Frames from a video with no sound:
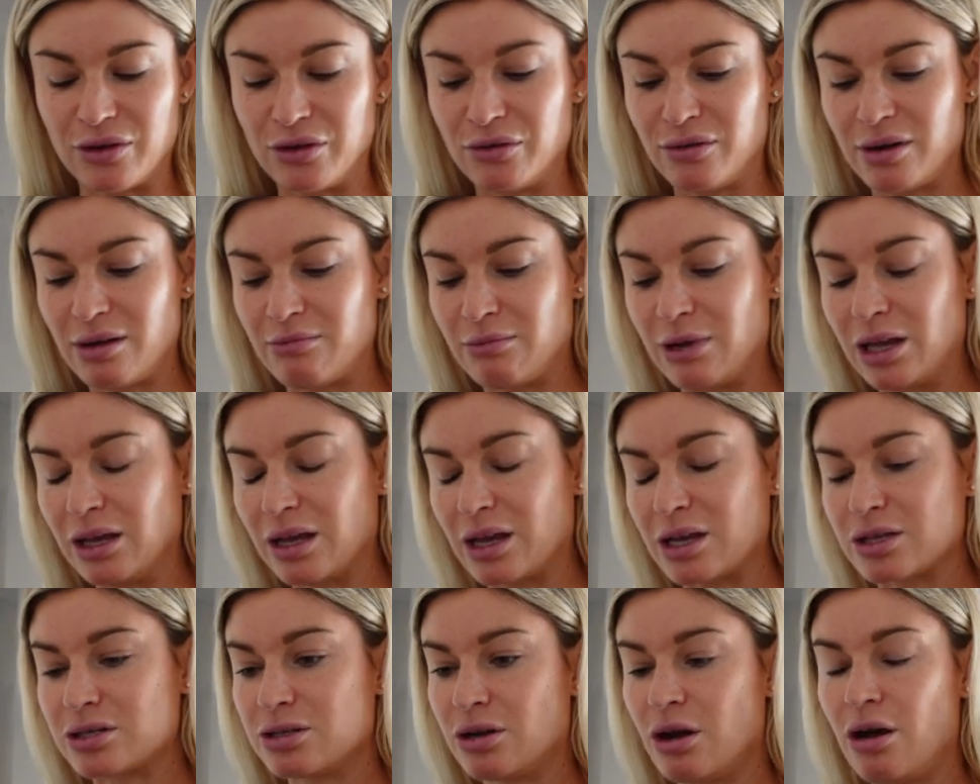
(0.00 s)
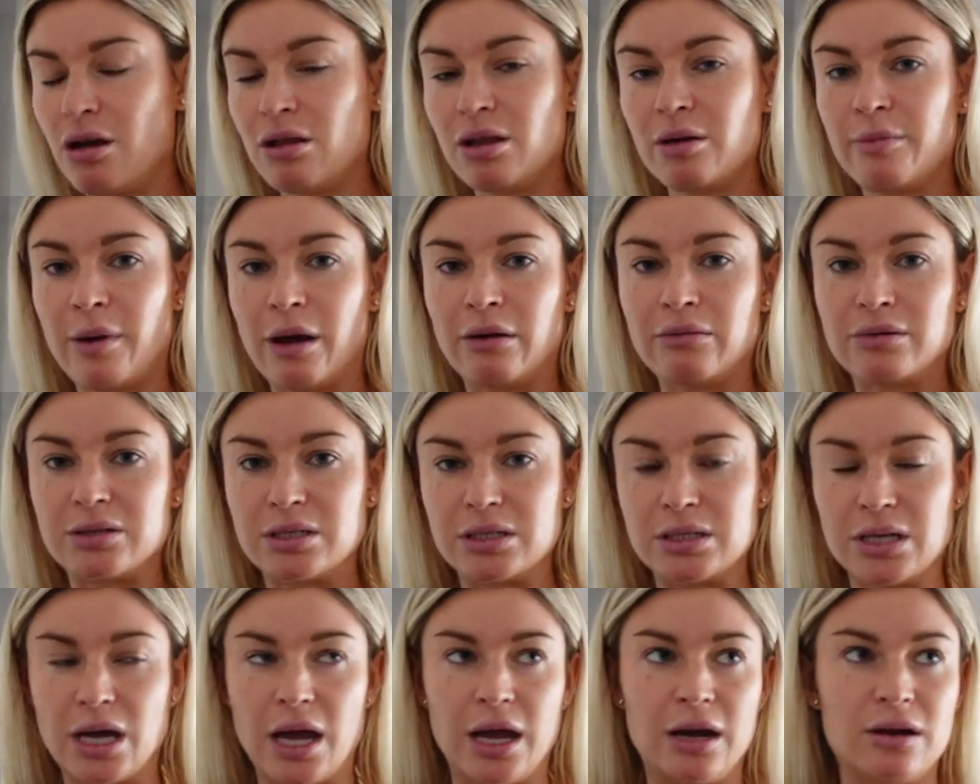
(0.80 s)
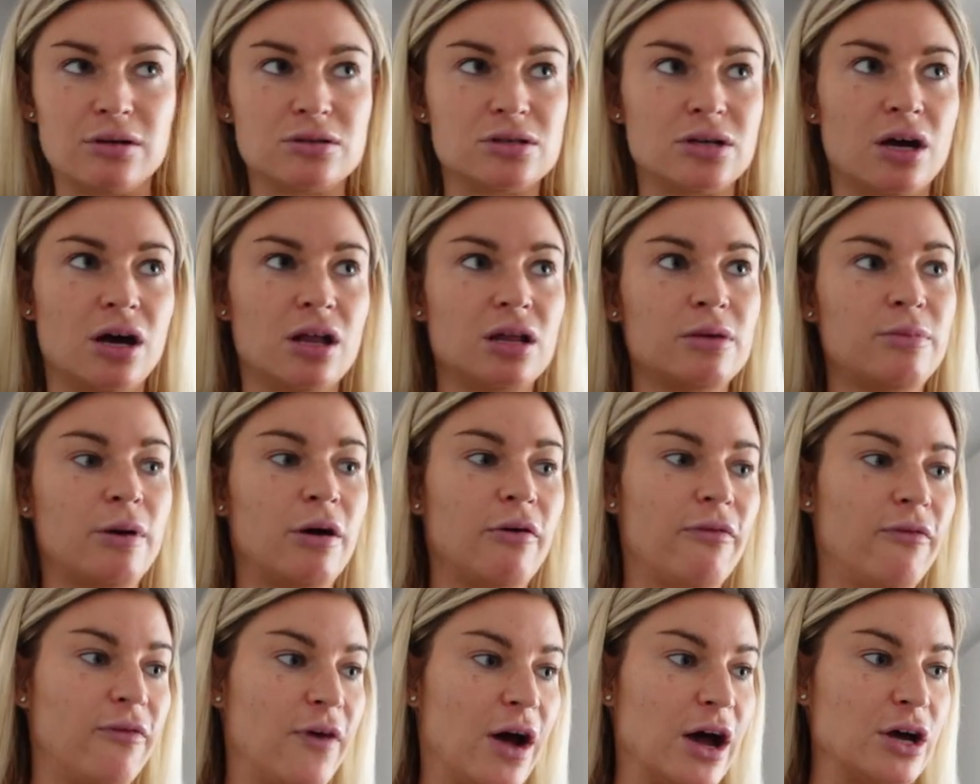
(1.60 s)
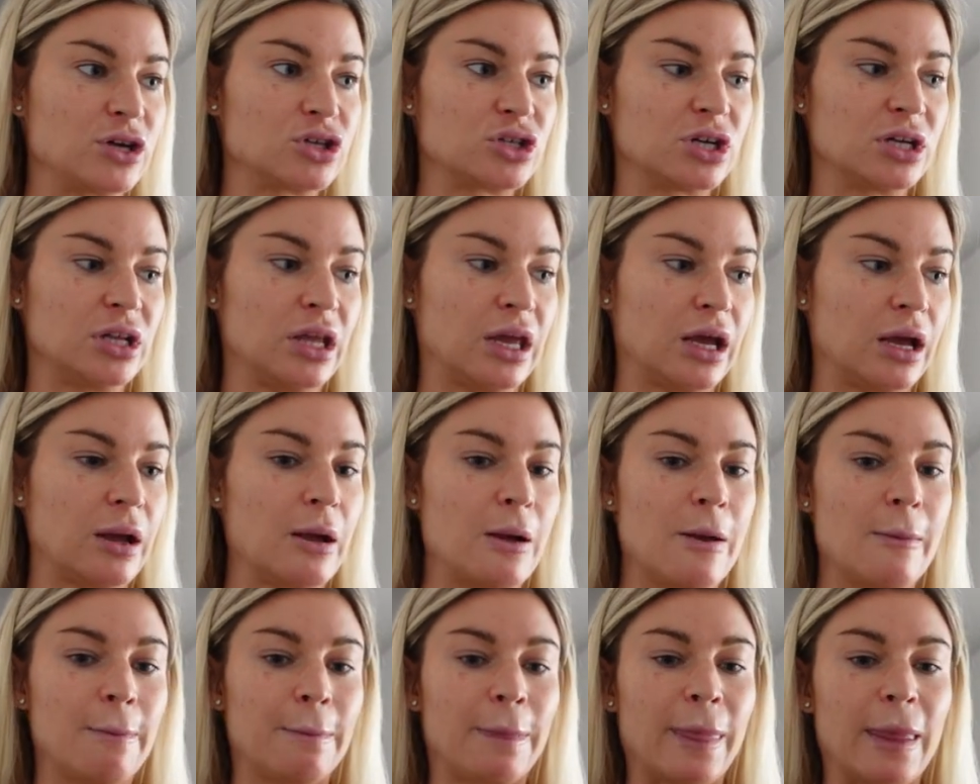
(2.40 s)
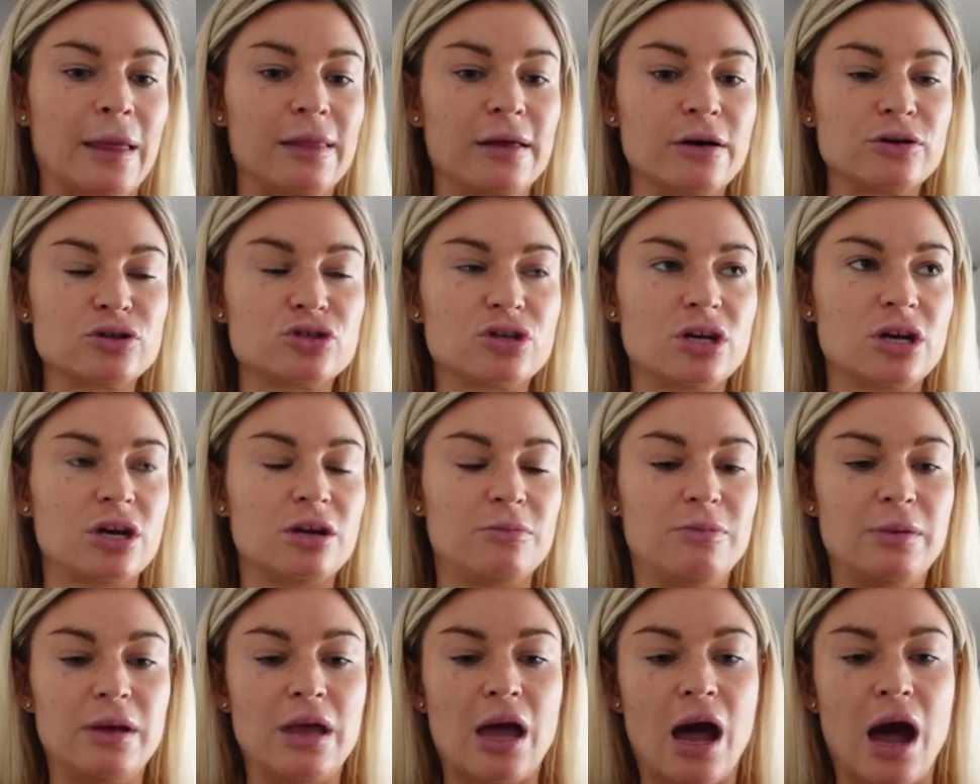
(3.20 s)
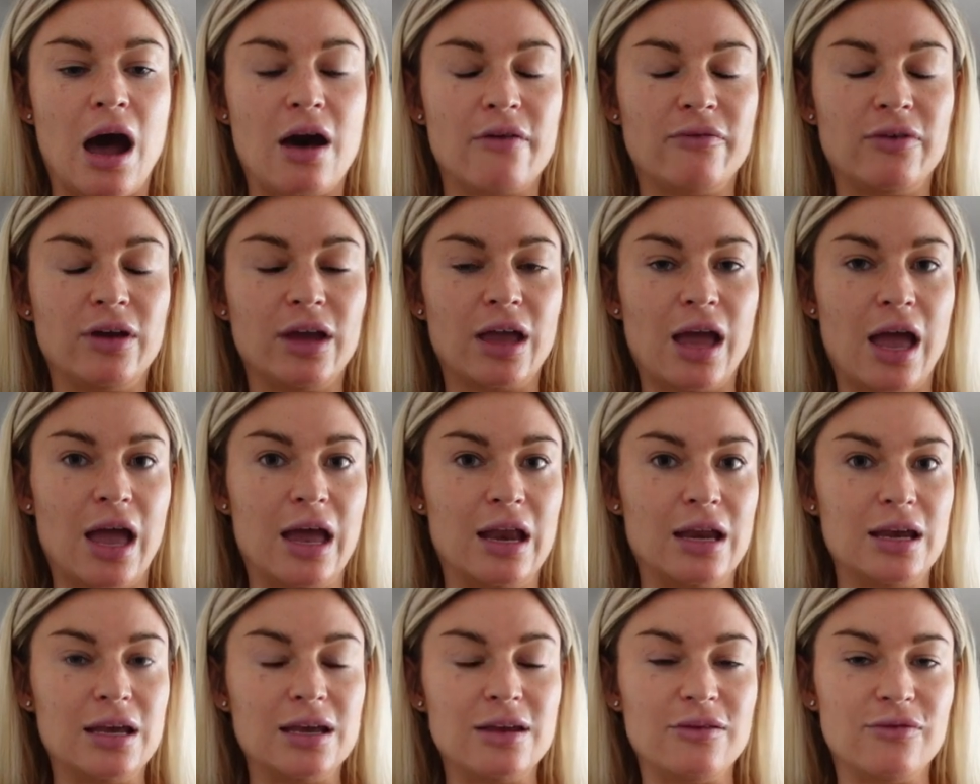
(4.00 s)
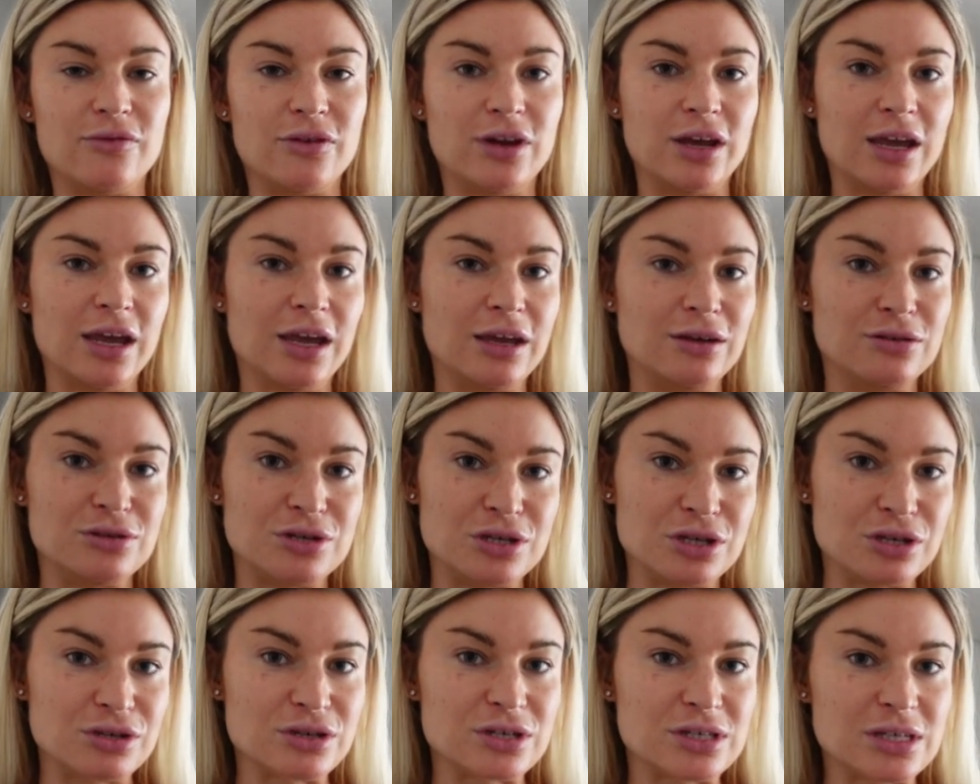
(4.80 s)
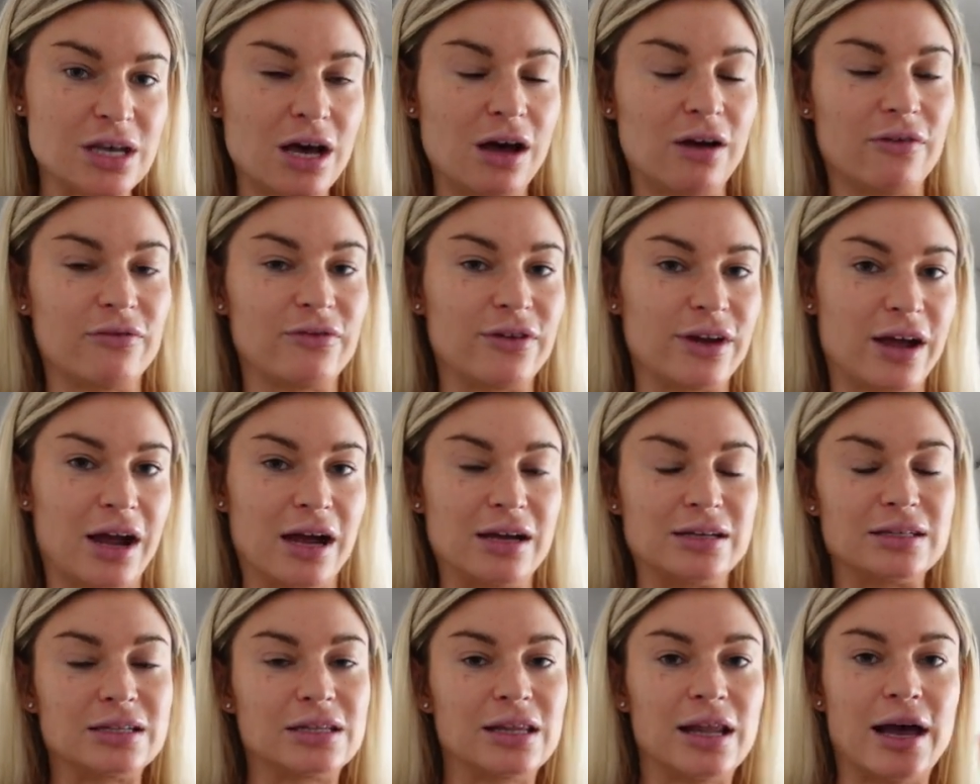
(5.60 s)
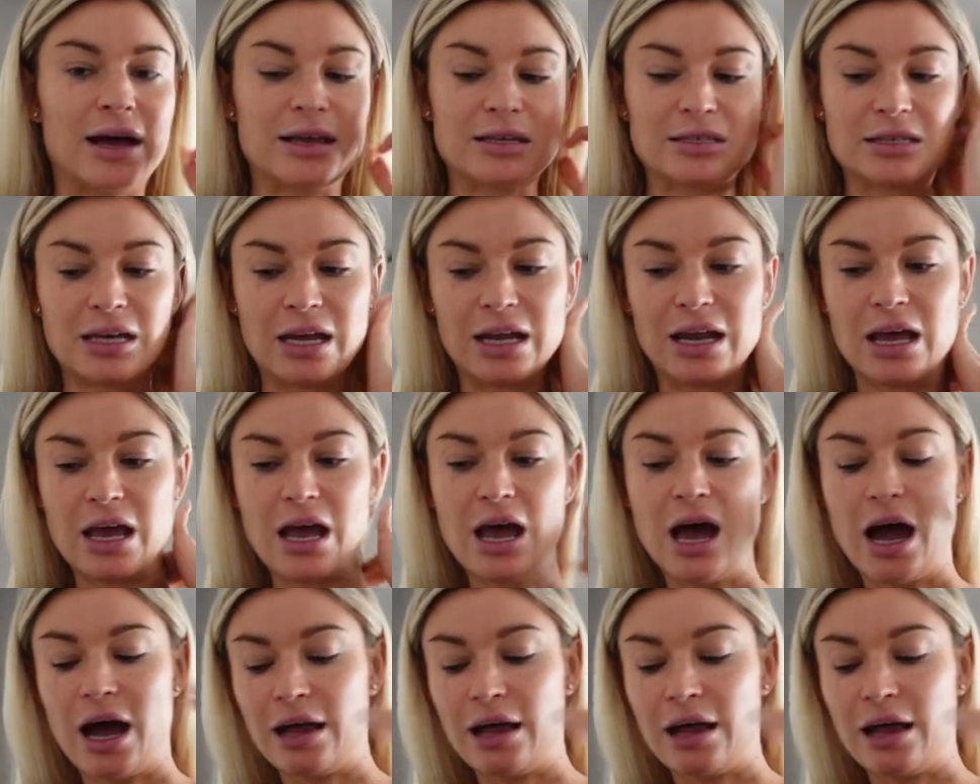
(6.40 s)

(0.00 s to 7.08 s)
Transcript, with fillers: You know what I mean? Like it's not all about designer. It's not all about fashion. Like a luxury could be having an evening in to yourself, like I did last night.